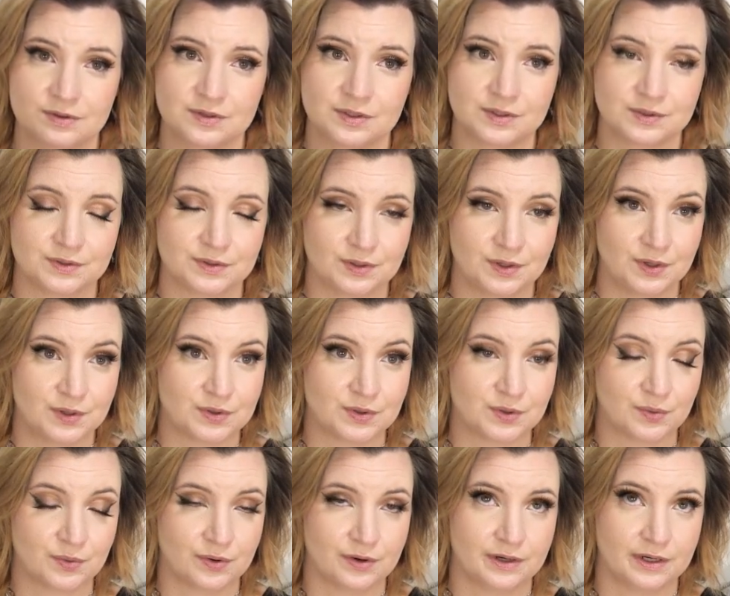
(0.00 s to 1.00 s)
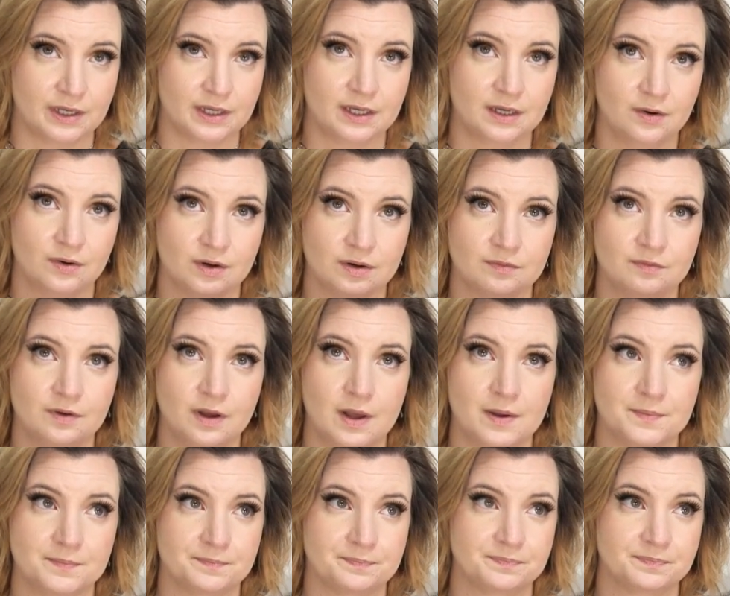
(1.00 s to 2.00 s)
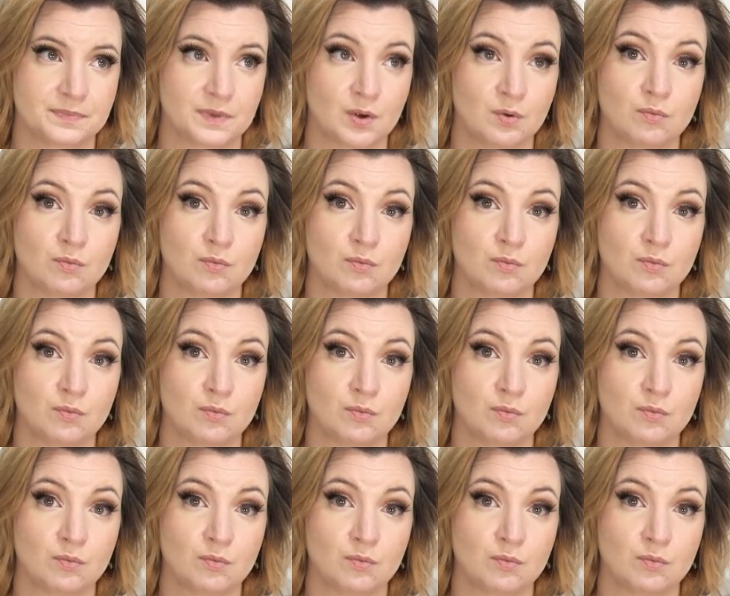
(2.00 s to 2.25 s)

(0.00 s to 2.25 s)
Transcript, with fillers: the authority or um,